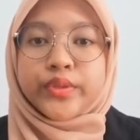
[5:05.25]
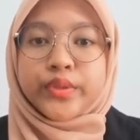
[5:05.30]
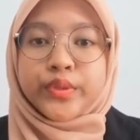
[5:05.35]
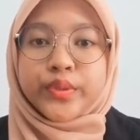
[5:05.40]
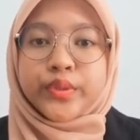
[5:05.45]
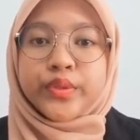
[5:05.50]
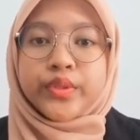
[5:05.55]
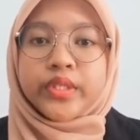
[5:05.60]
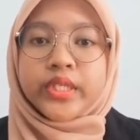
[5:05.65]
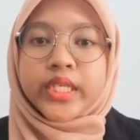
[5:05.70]

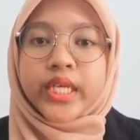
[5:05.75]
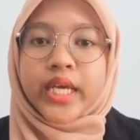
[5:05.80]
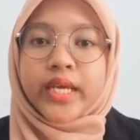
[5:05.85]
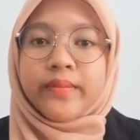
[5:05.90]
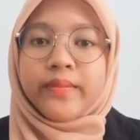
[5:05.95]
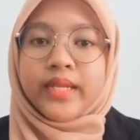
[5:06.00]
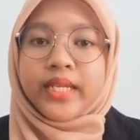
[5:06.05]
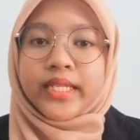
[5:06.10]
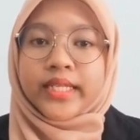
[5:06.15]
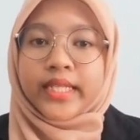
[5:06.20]
two
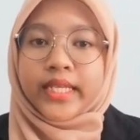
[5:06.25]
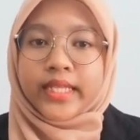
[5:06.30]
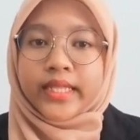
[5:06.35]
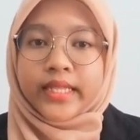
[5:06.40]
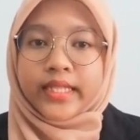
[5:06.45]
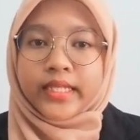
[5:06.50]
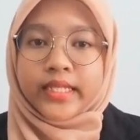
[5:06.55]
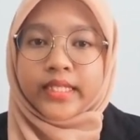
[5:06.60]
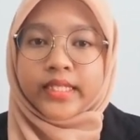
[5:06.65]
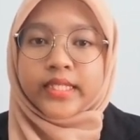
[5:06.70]

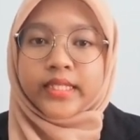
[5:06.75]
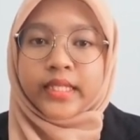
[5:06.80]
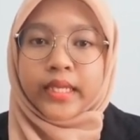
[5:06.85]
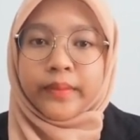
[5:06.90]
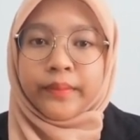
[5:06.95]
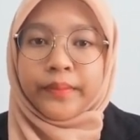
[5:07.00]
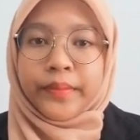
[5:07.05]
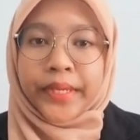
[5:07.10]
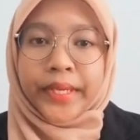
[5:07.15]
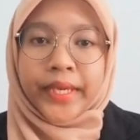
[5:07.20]
rehabilitated
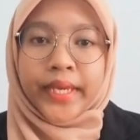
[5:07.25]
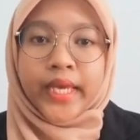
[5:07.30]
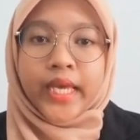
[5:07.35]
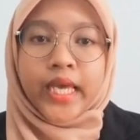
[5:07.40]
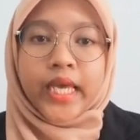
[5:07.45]
sambar